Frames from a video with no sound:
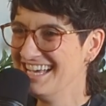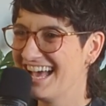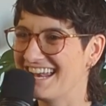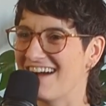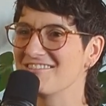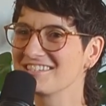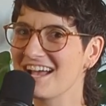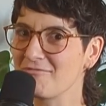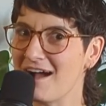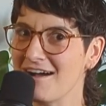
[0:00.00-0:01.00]
And I was
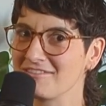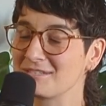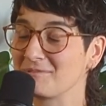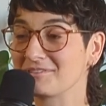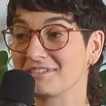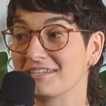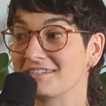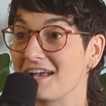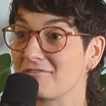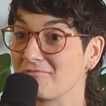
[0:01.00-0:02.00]
like, wow, this person
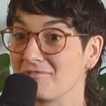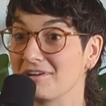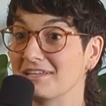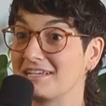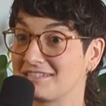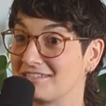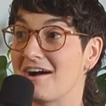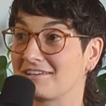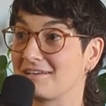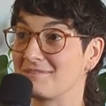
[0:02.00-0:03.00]
is like really
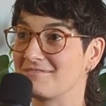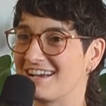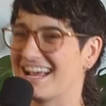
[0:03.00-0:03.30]
stalking me right